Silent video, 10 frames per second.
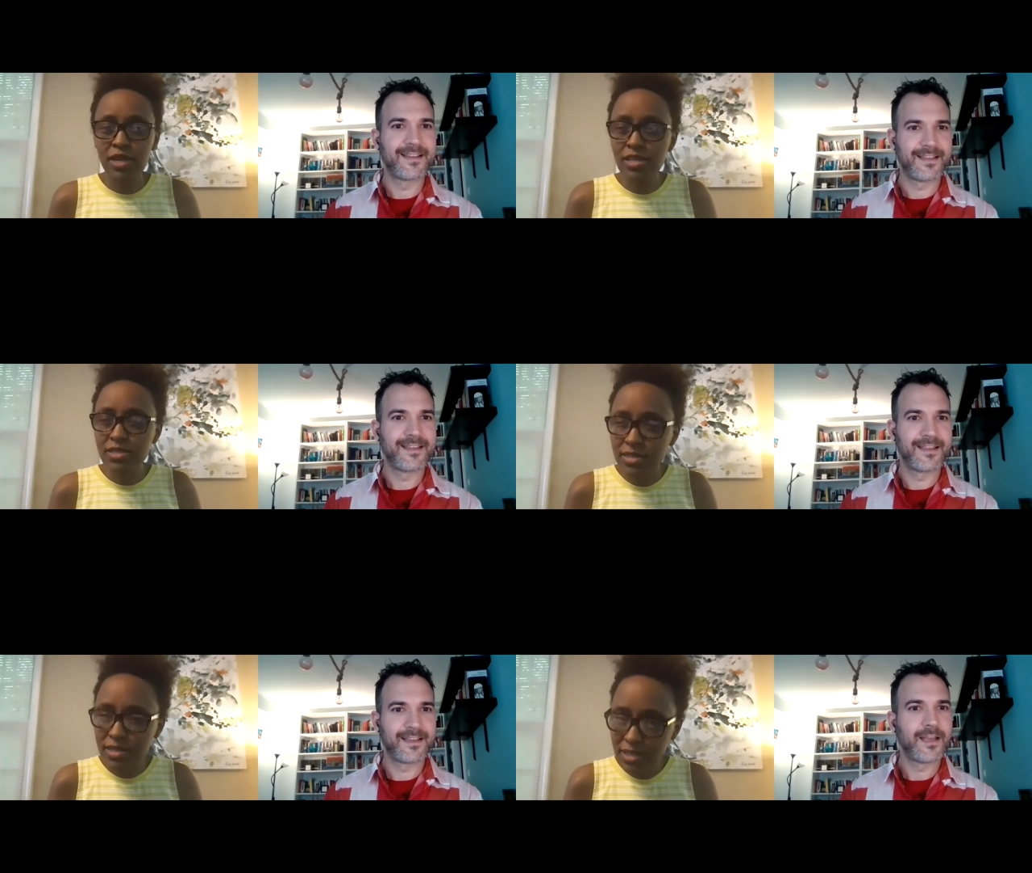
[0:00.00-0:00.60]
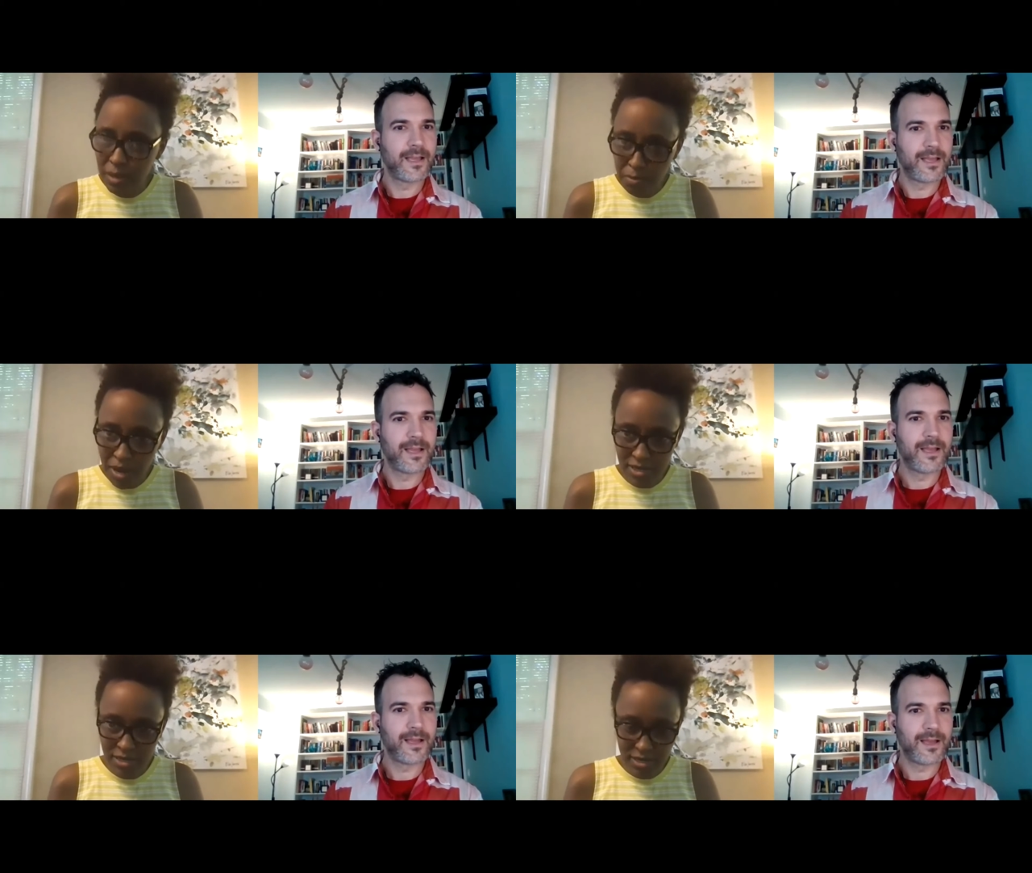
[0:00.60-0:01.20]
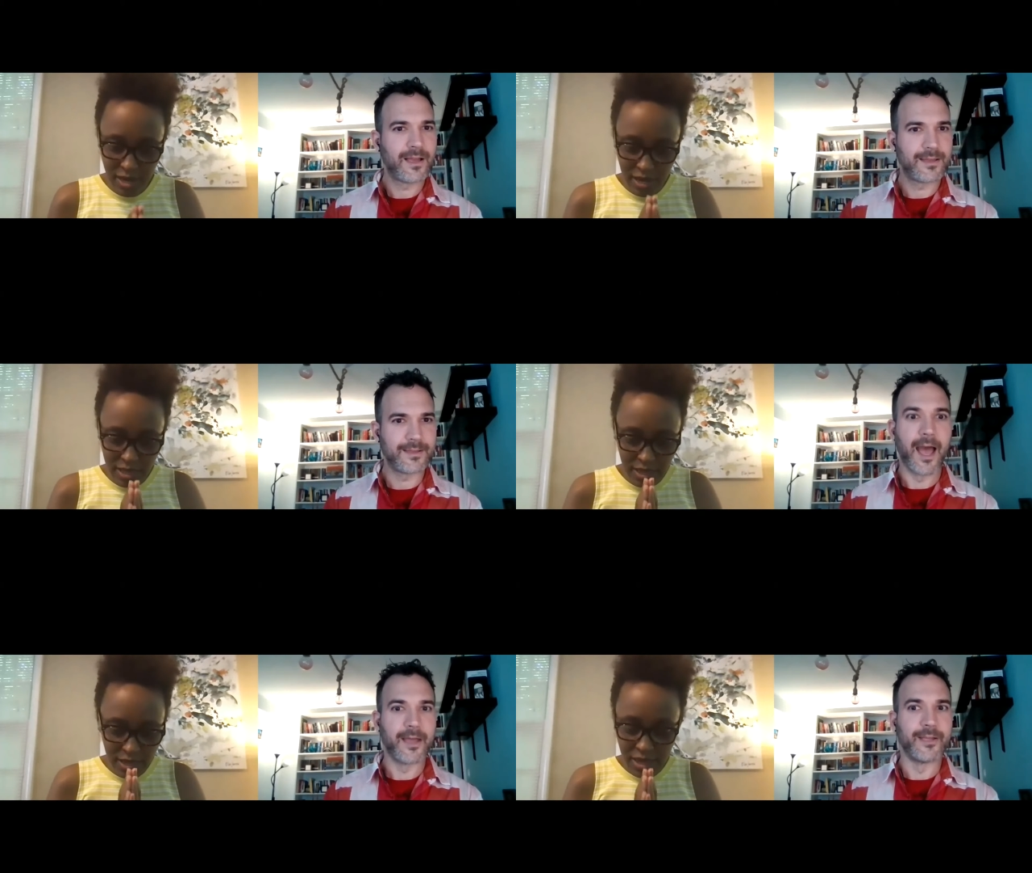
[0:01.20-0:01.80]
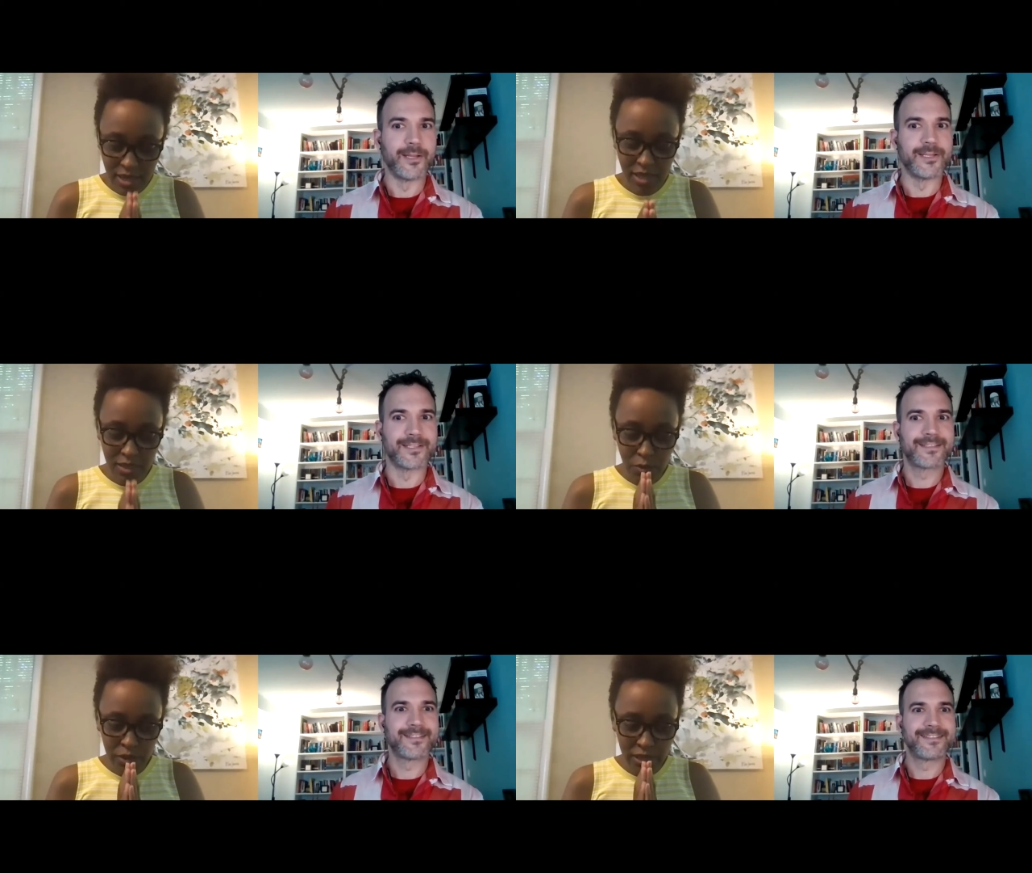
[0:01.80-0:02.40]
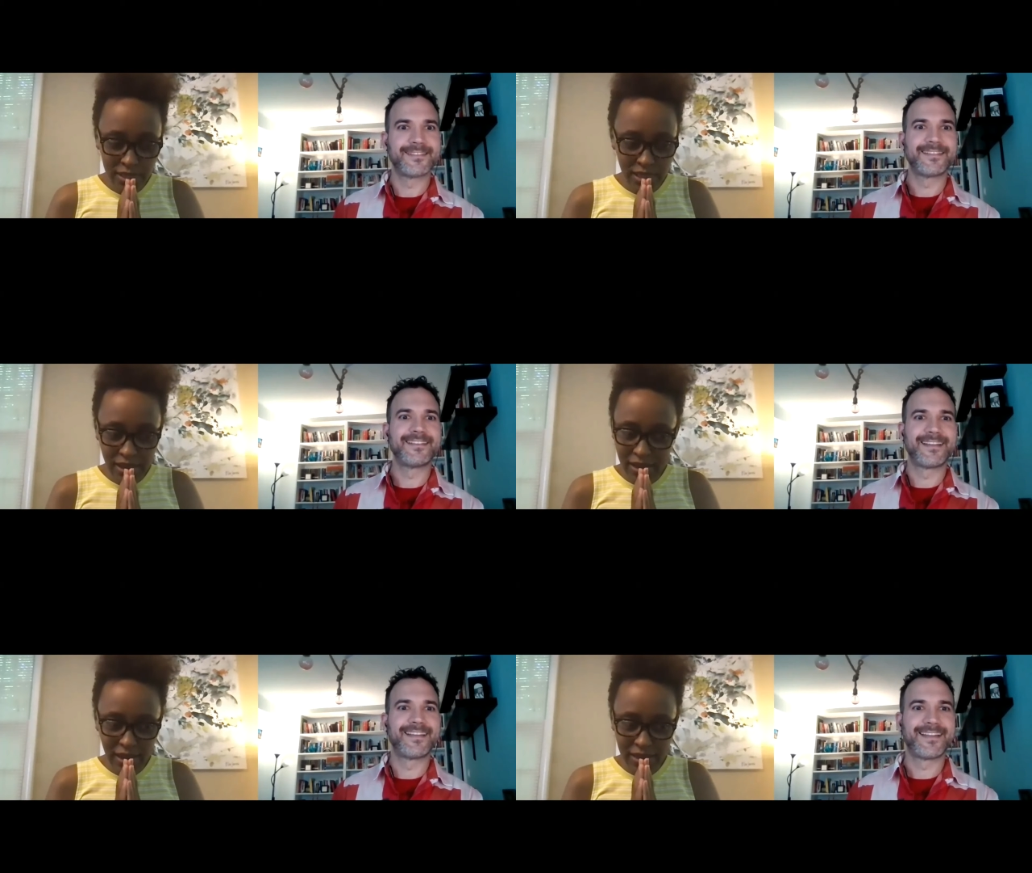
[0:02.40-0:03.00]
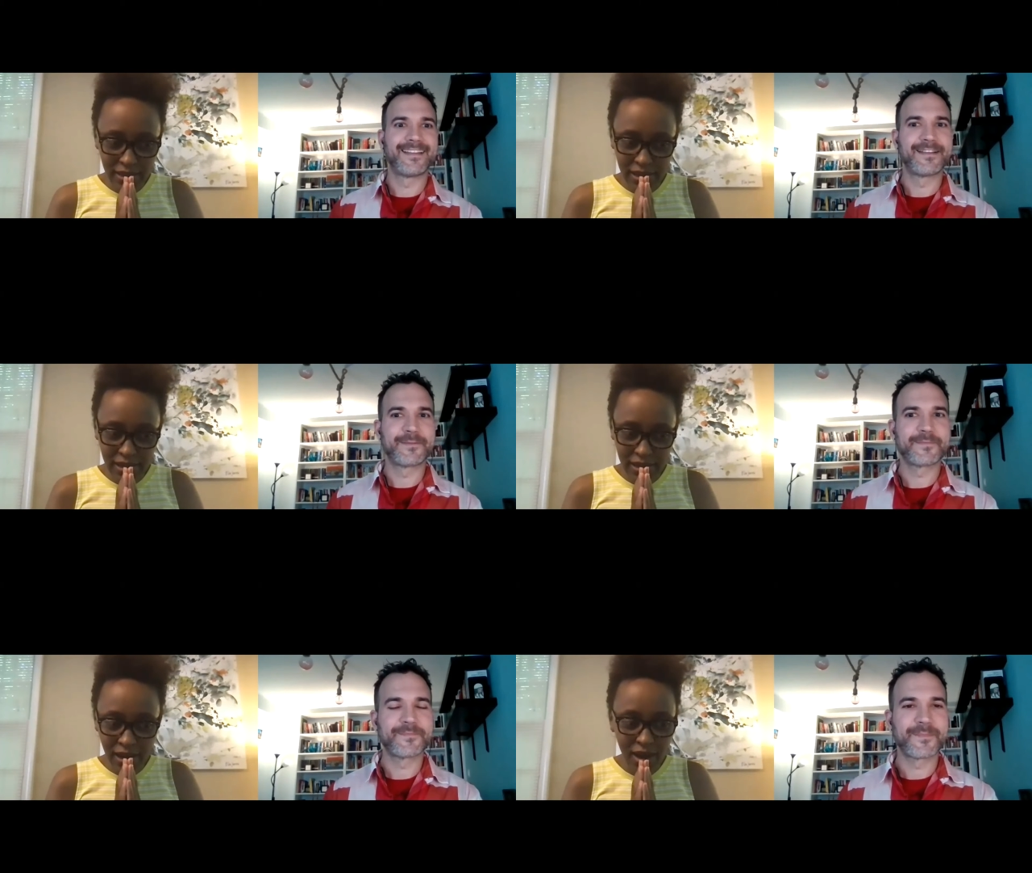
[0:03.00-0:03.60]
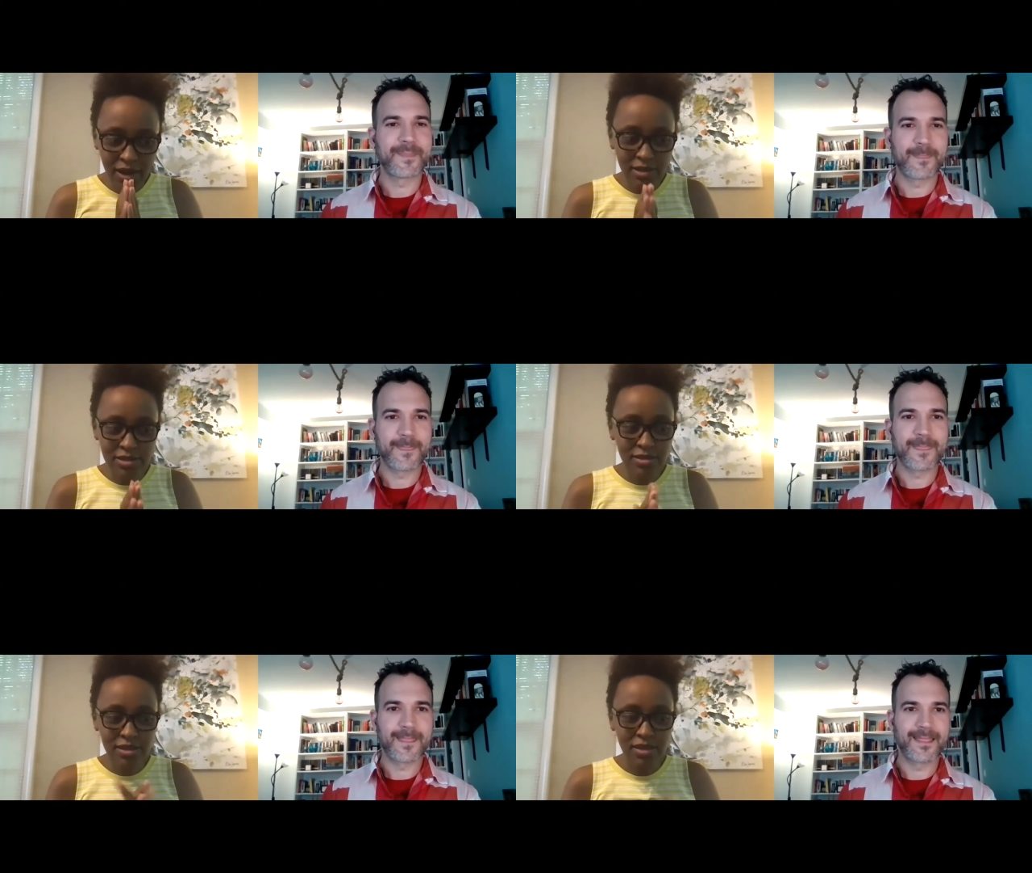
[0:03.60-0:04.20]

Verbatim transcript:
Speaker 1: It's, it's a master. I think the way I, I, I can't,